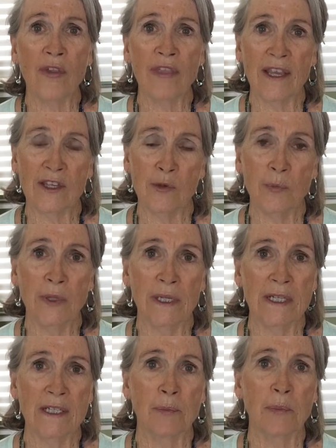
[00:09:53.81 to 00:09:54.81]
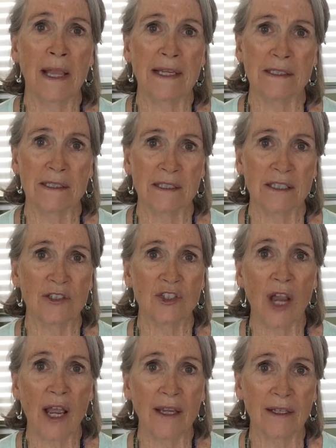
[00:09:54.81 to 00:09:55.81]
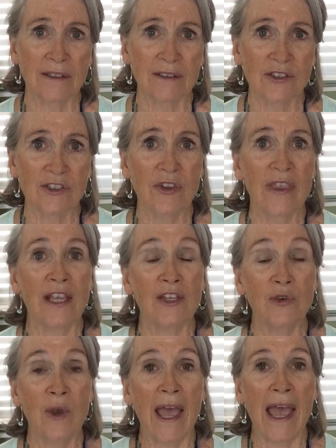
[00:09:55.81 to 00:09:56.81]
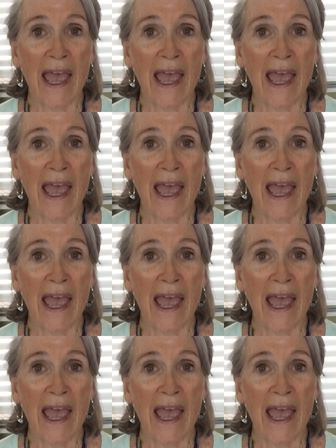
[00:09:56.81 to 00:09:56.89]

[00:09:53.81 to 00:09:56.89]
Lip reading: that you put into place as a child so that you